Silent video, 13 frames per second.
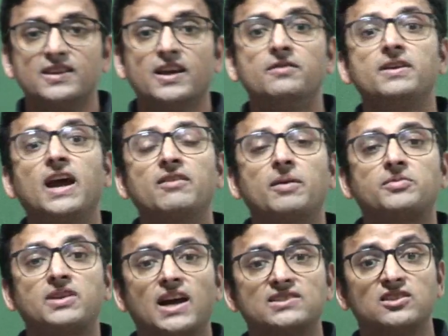Then we have
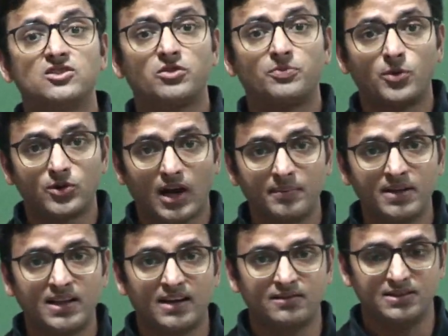abstractions of
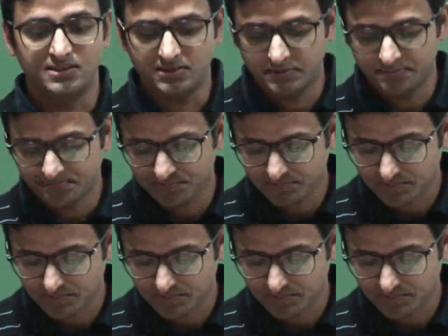programming languages